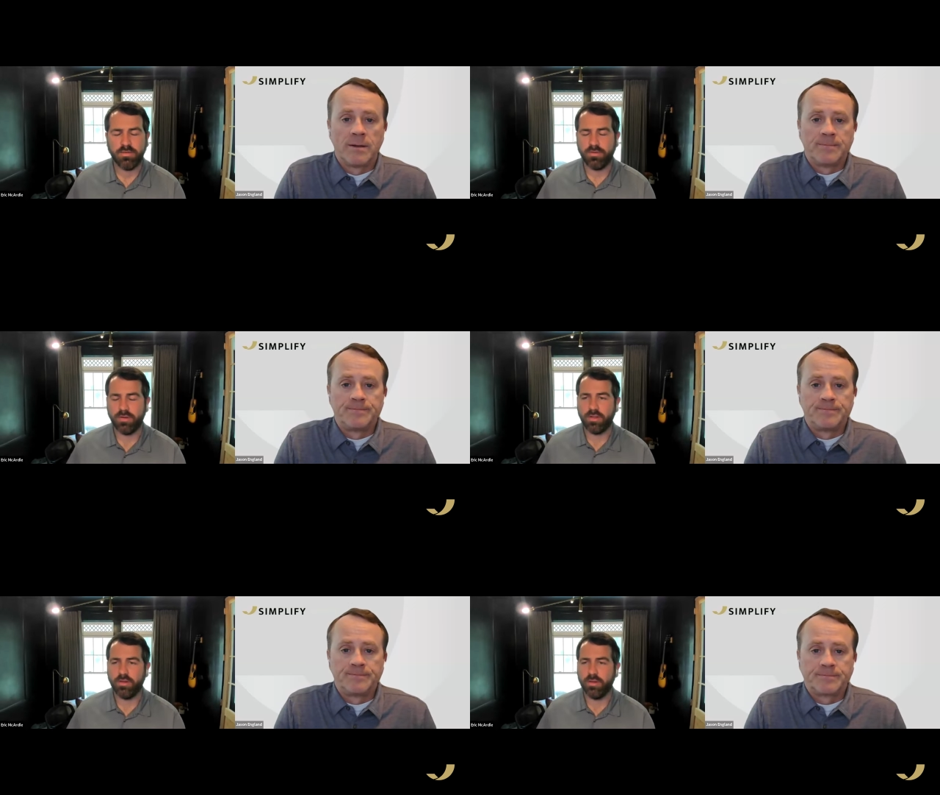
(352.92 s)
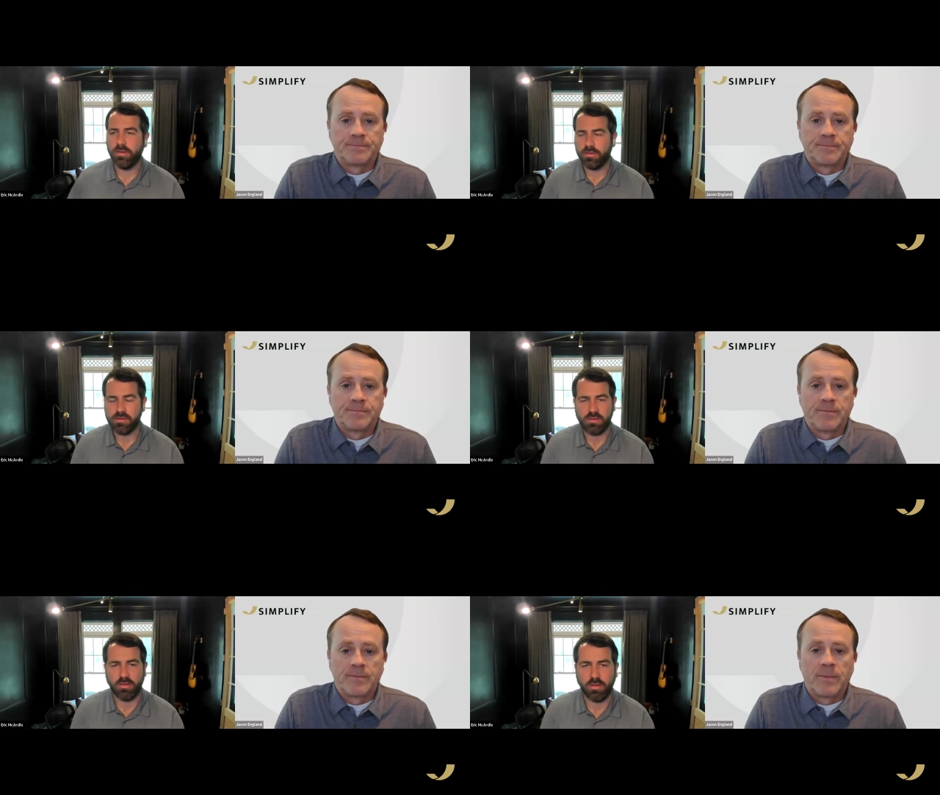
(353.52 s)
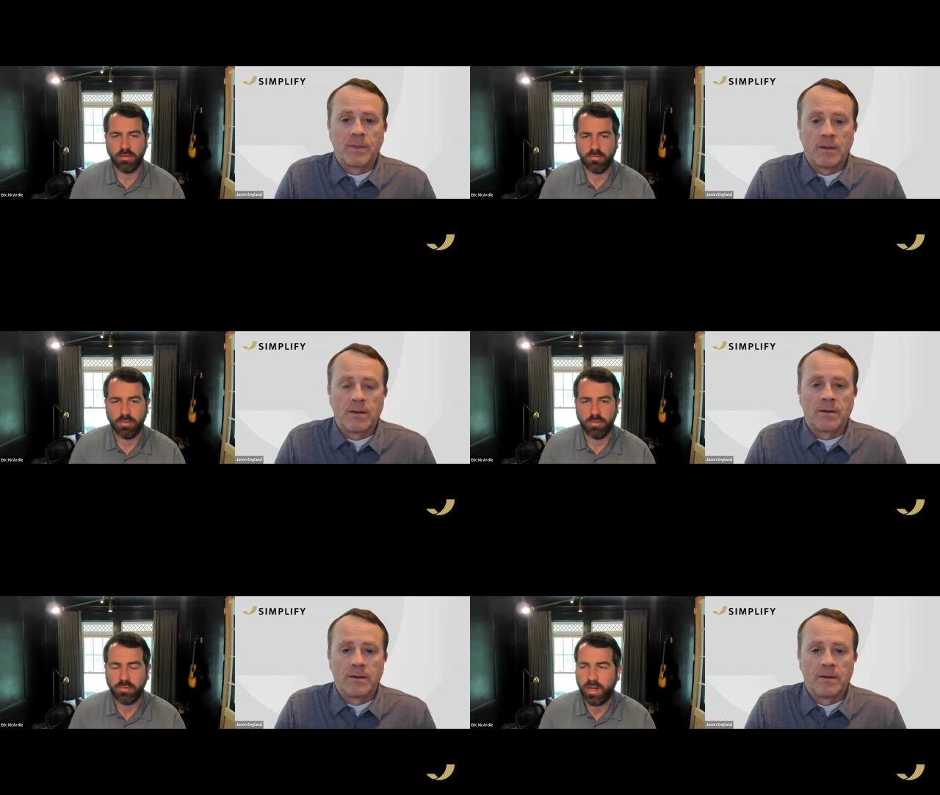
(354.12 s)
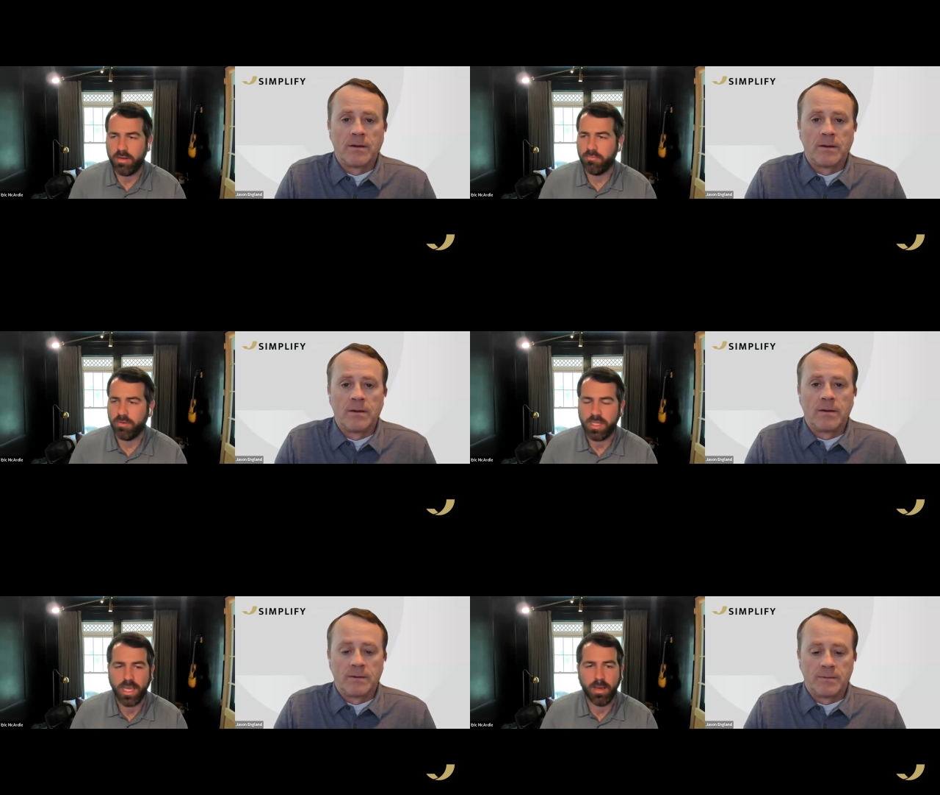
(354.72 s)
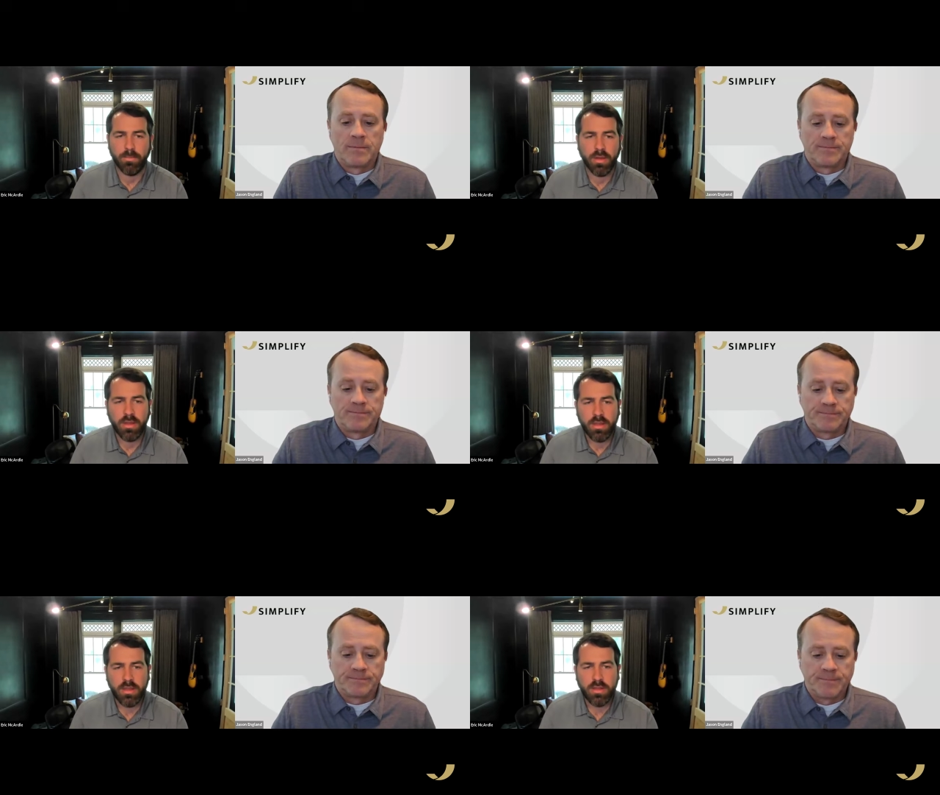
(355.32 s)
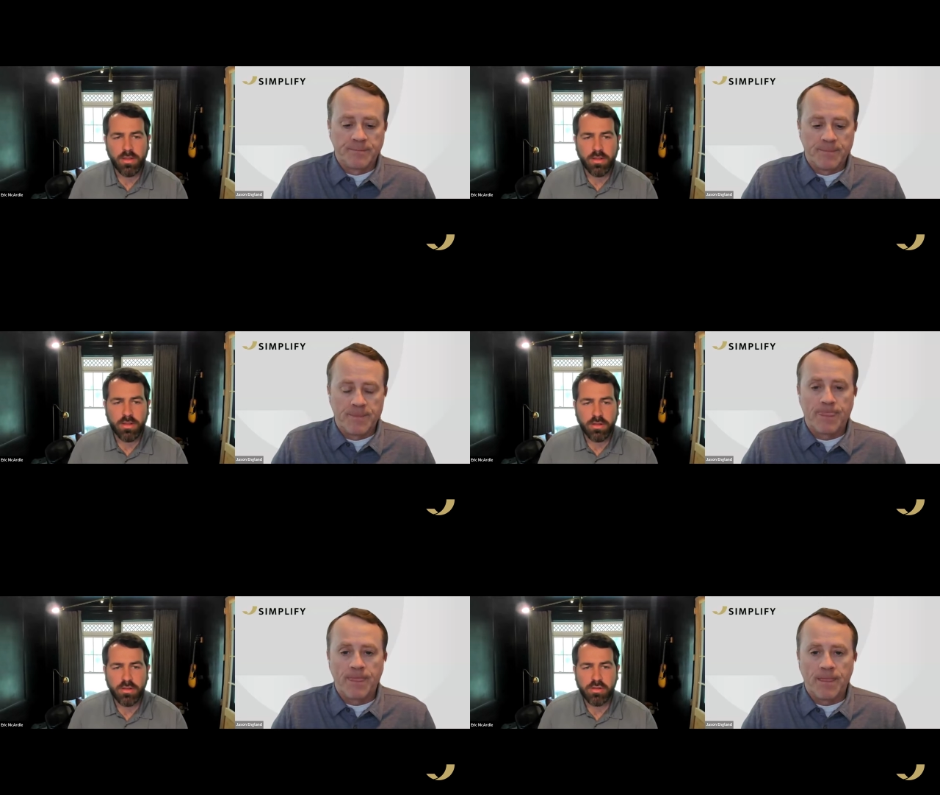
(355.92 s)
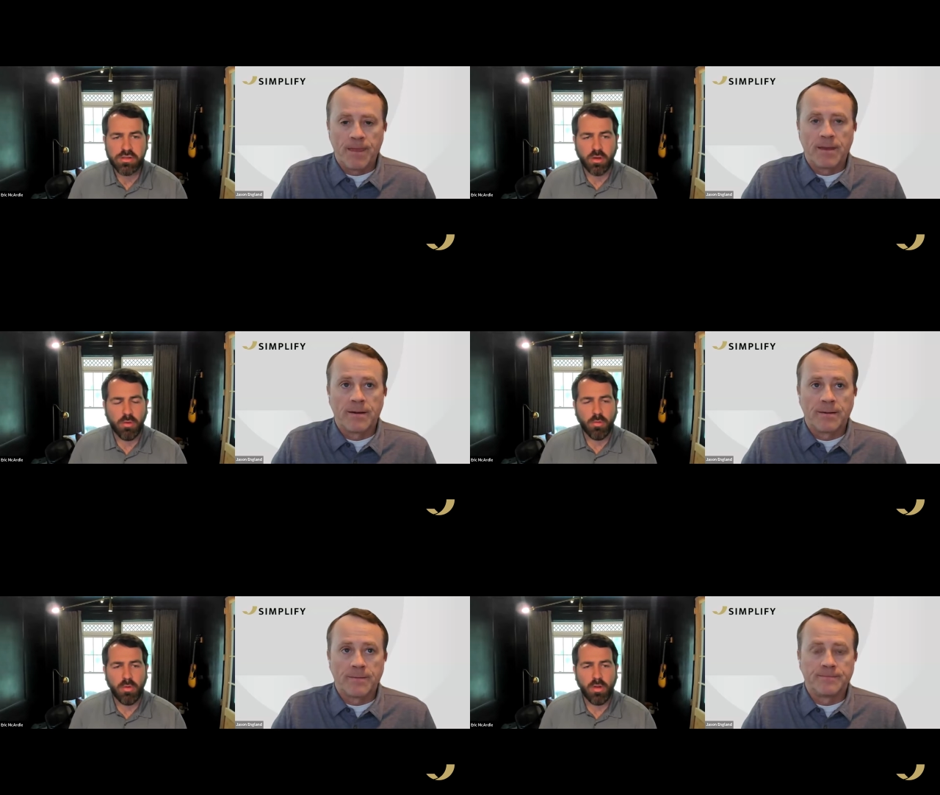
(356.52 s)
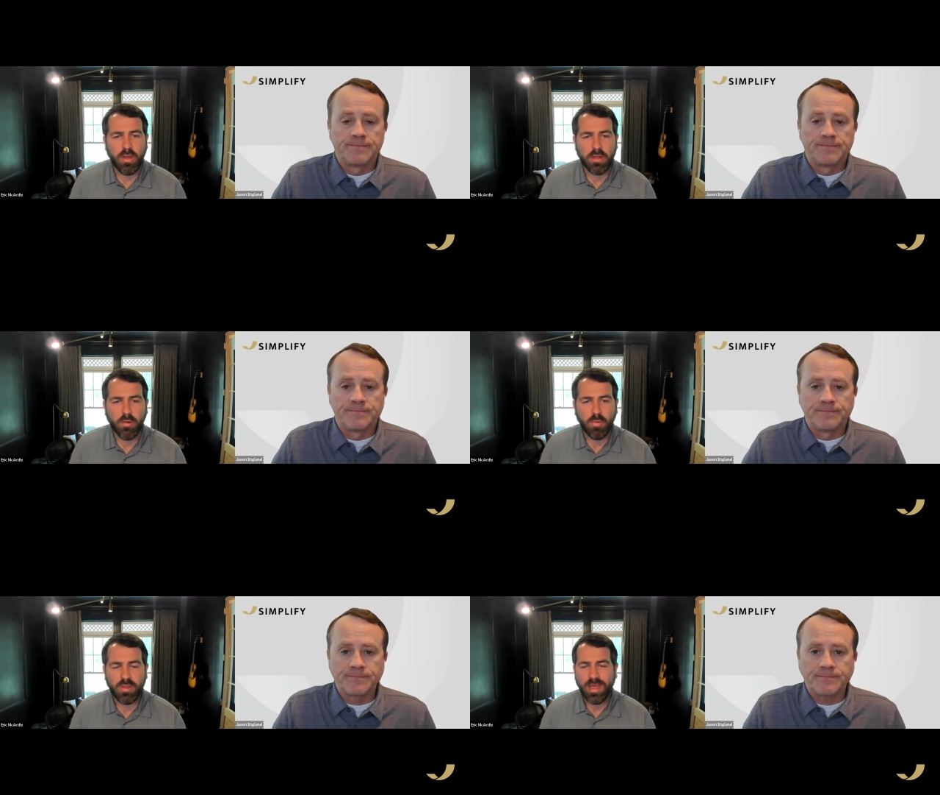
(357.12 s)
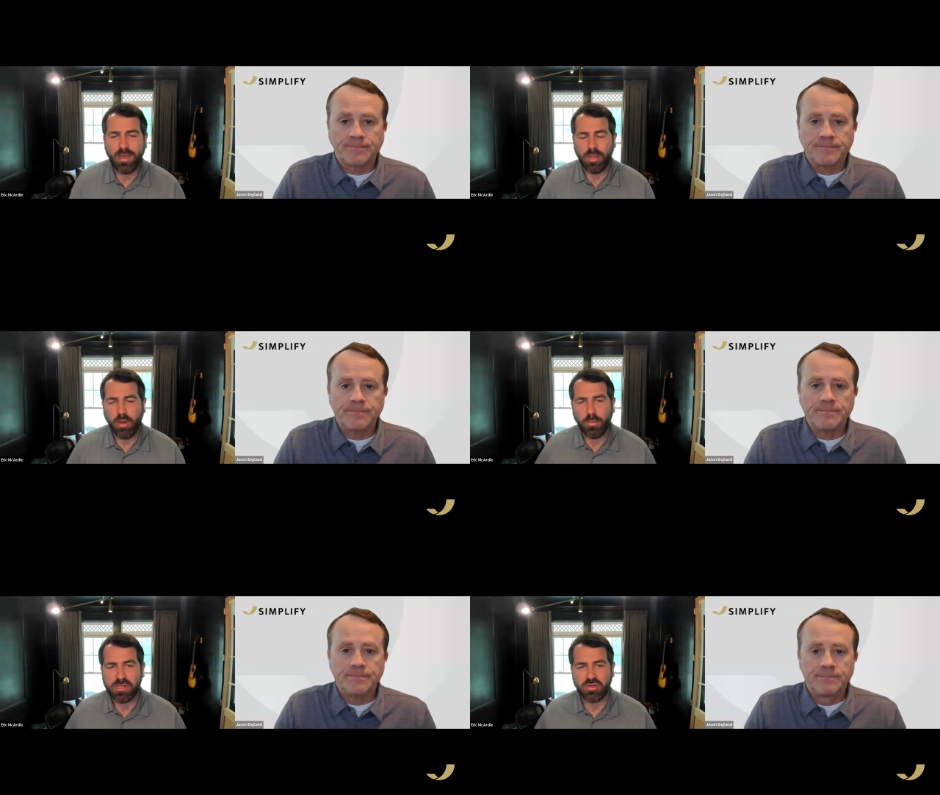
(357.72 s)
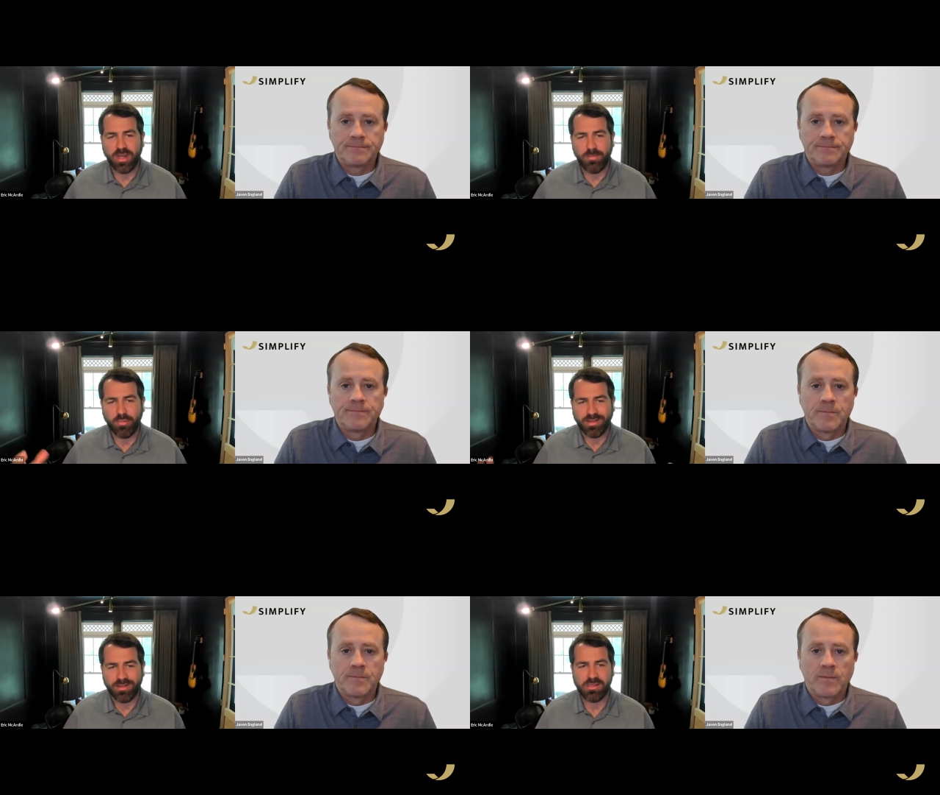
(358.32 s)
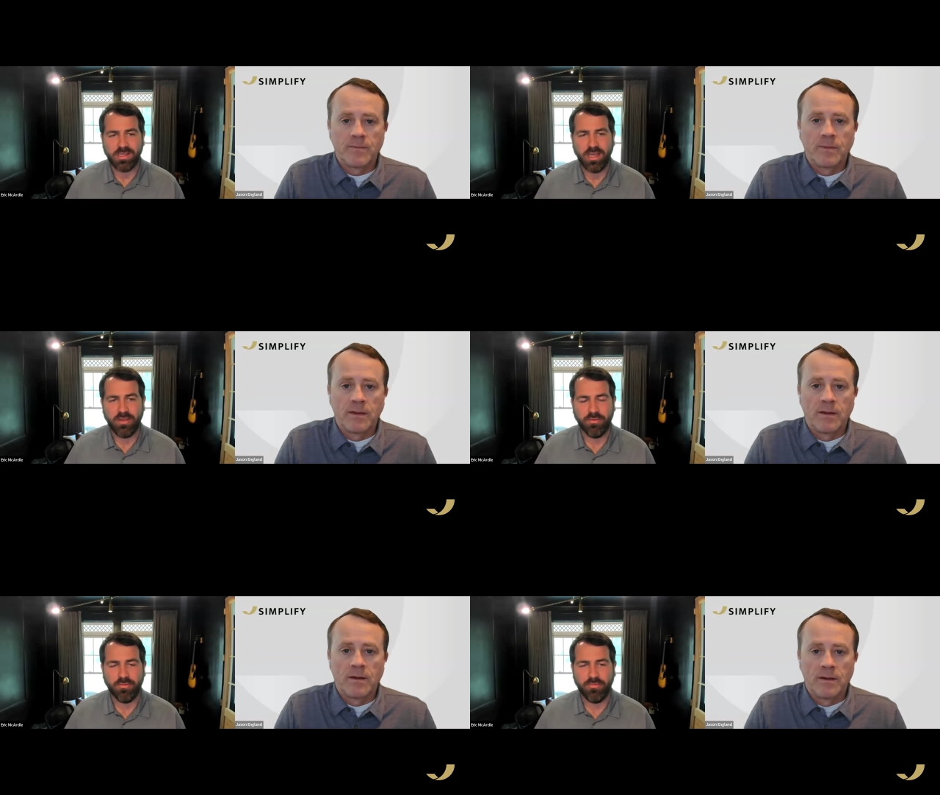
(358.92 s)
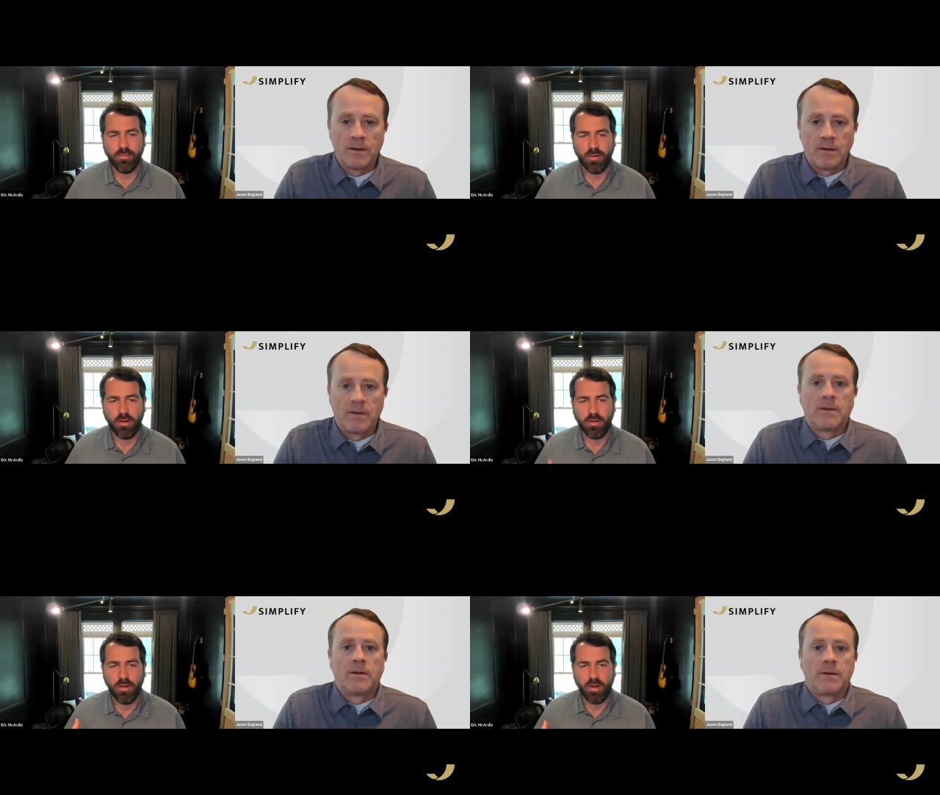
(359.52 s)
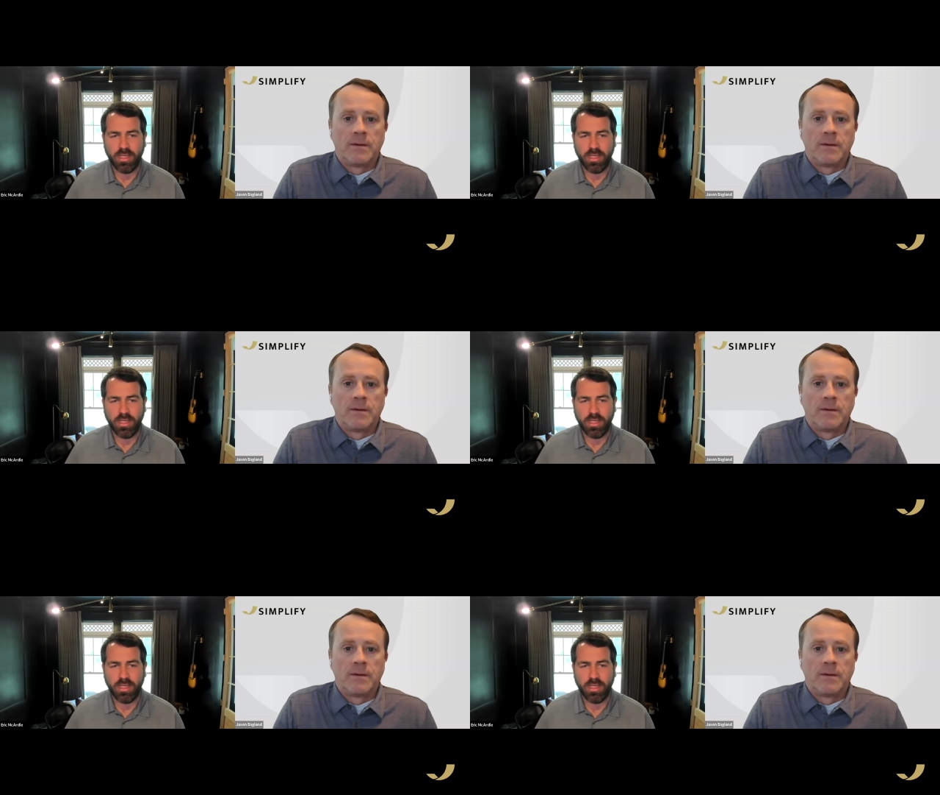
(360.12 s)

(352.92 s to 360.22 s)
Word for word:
Speaker 1: Yeah, very good. That's a really great recap. So you know, with that, we always try and bring this together for our